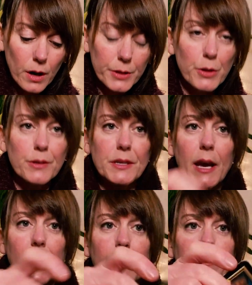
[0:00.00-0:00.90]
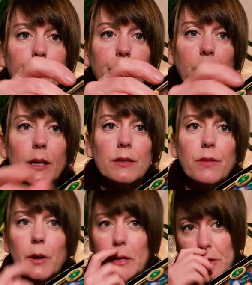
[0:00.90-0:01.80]
your side is
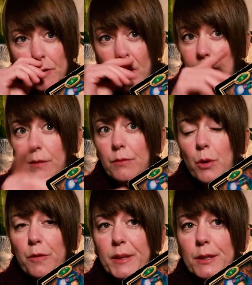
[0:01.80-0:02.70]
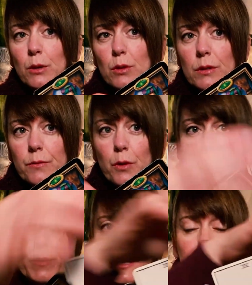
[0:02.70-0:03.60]
very strong. Four of Pentacles, Four of
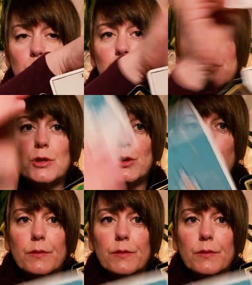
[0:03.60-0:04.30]
Pentacles, Two of